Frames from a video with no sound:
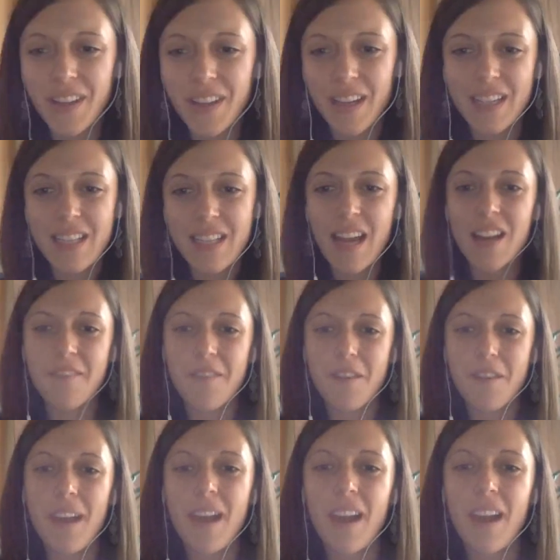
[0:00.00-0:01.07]
exciting for
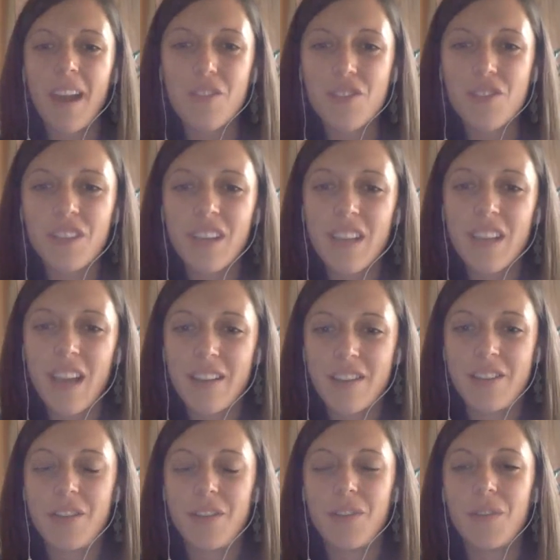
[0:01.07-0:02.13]
me. I usually get
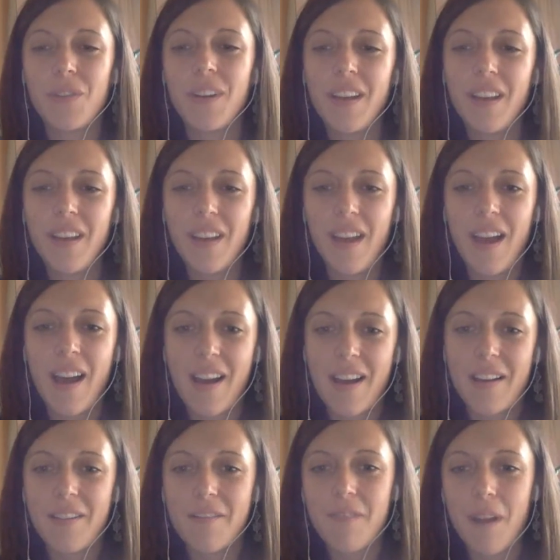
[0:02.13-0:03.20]
to
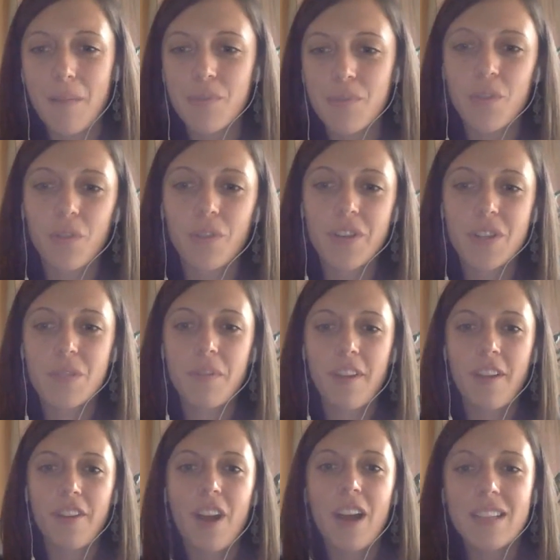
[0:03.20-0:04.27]
rub shoulders with
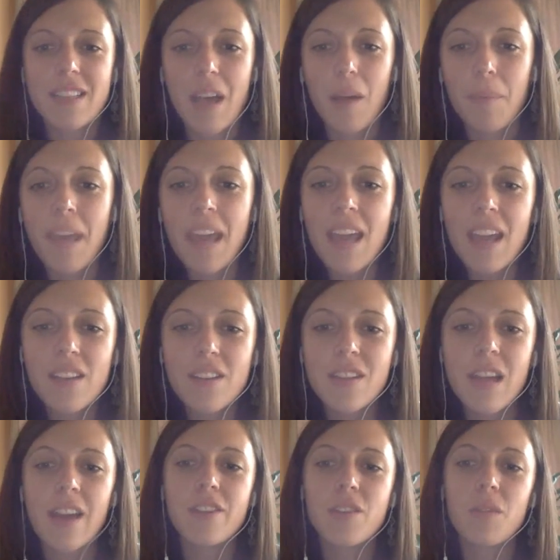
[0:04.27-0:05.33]
other SLPs.
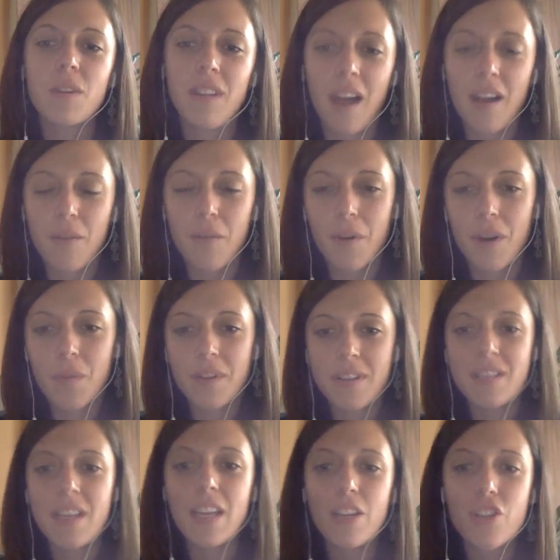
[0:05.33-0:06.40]
I do a lot of work with
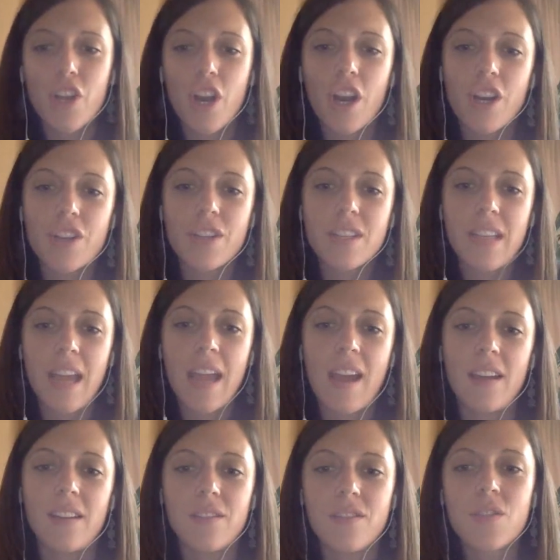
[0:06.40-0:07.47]
teachers
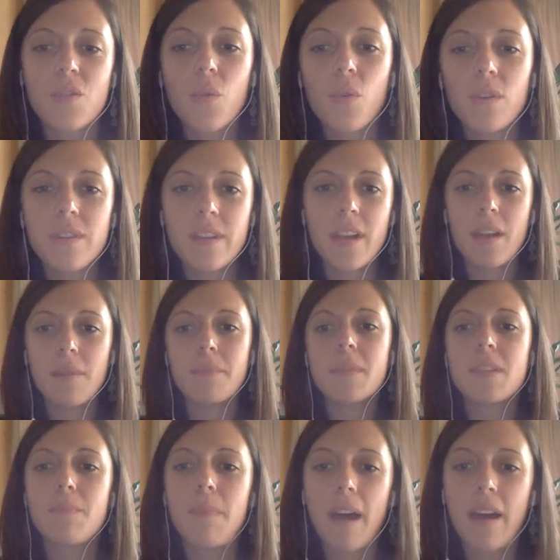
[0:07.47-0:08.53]
and school
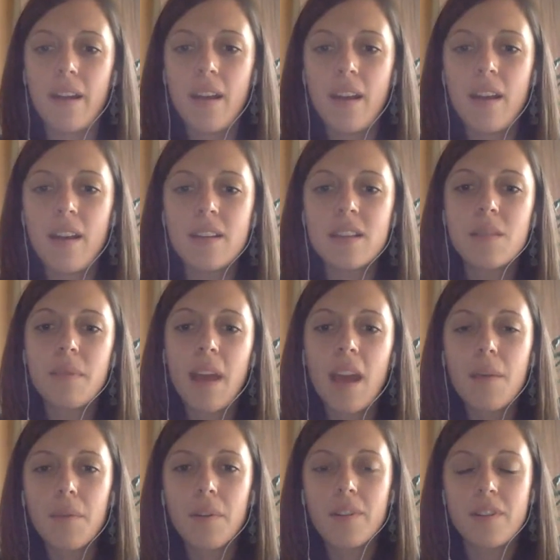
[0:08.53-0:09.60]
teams, but to be
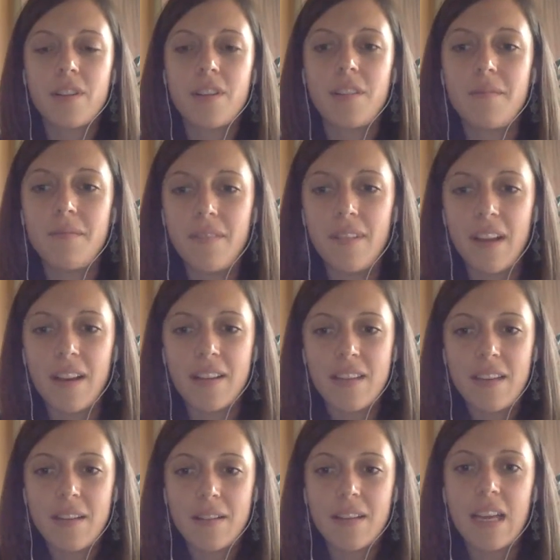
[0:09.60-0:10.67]
able to
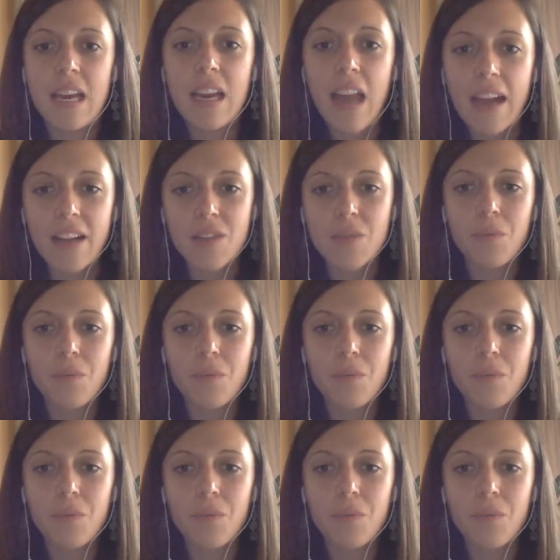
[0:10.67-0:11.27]
connect